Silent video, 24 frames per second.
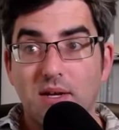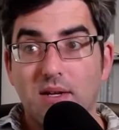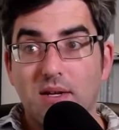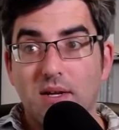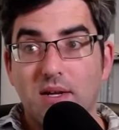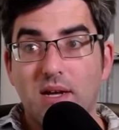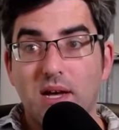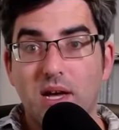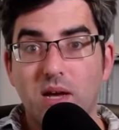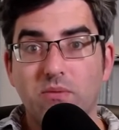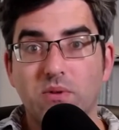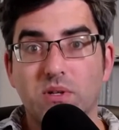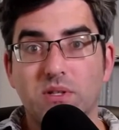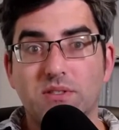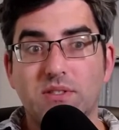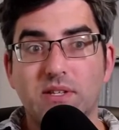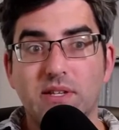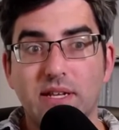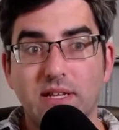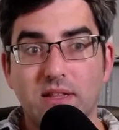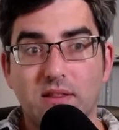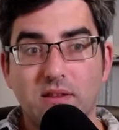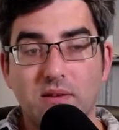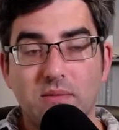I will
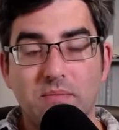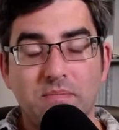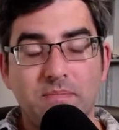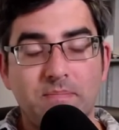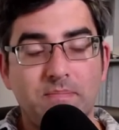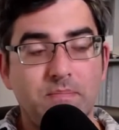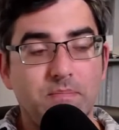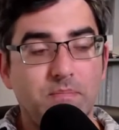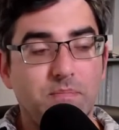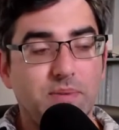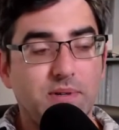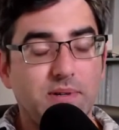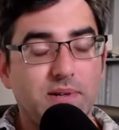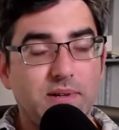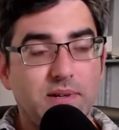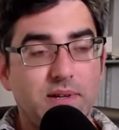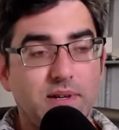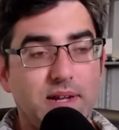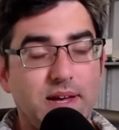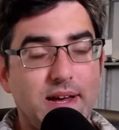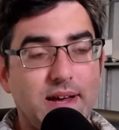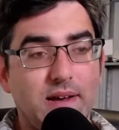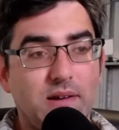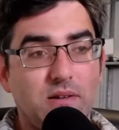delete them. But
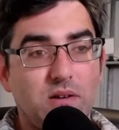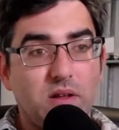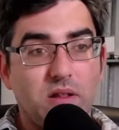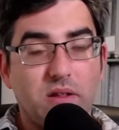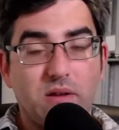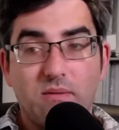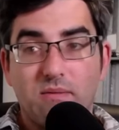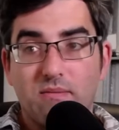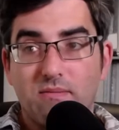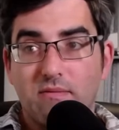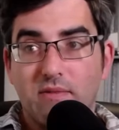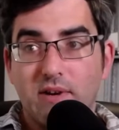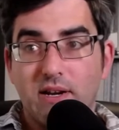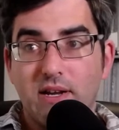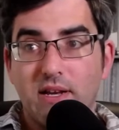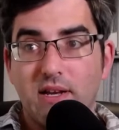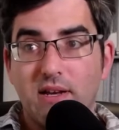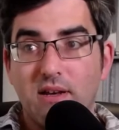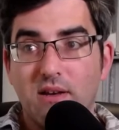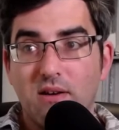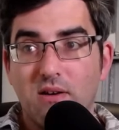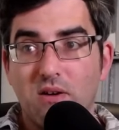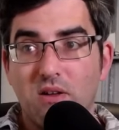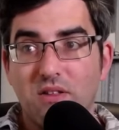uh, other
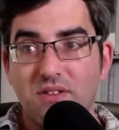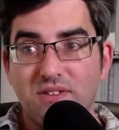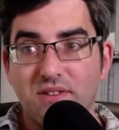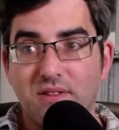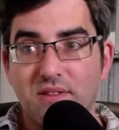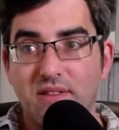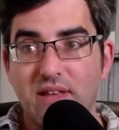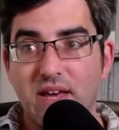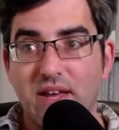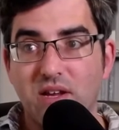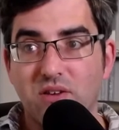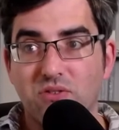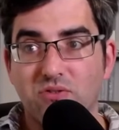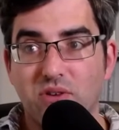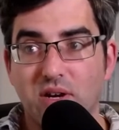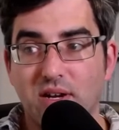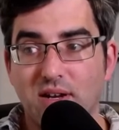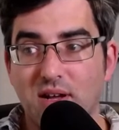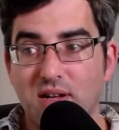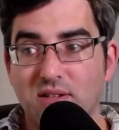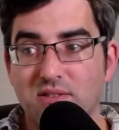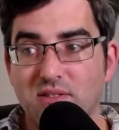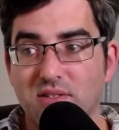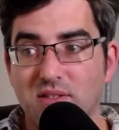really, other than that, I try
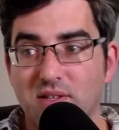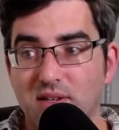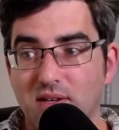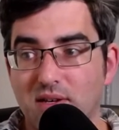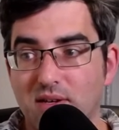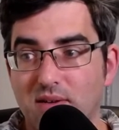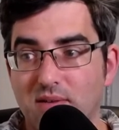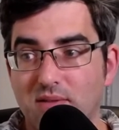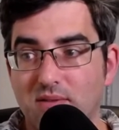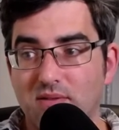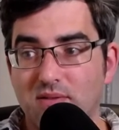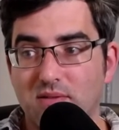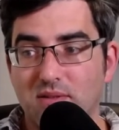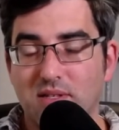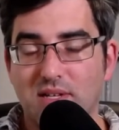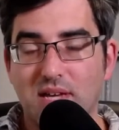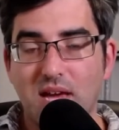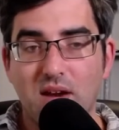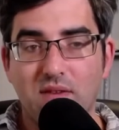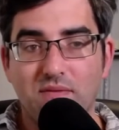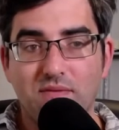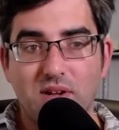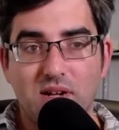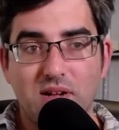not to
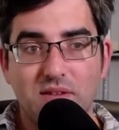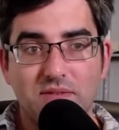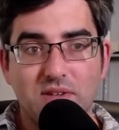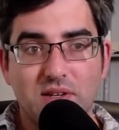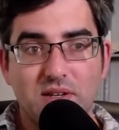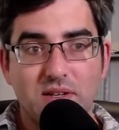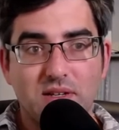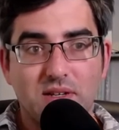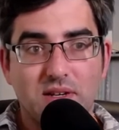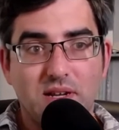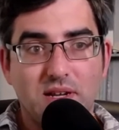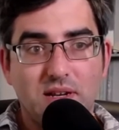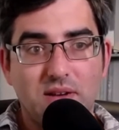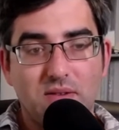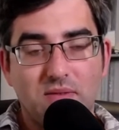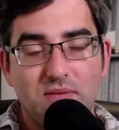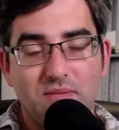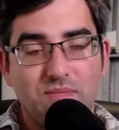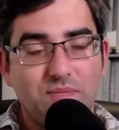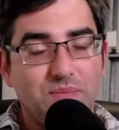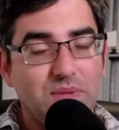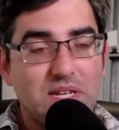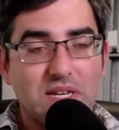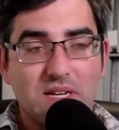get involved in, in,
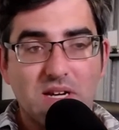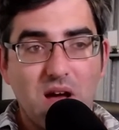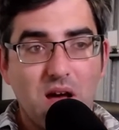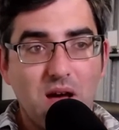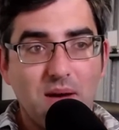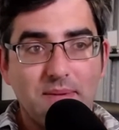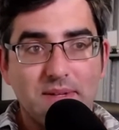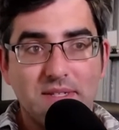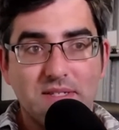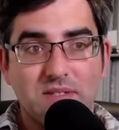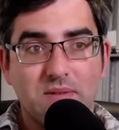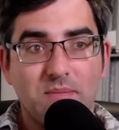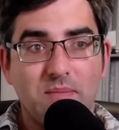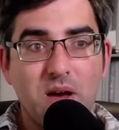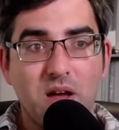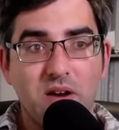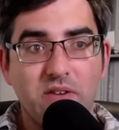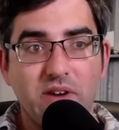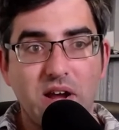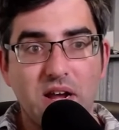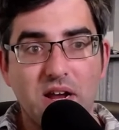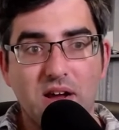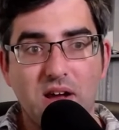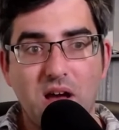in, comments or
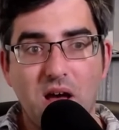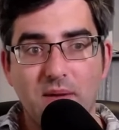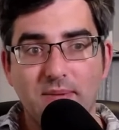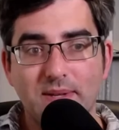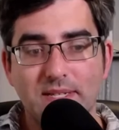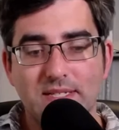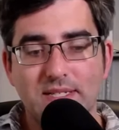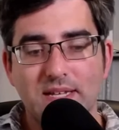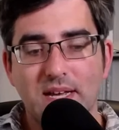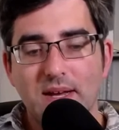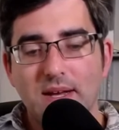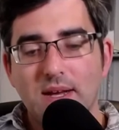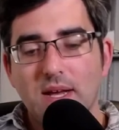moderating comments.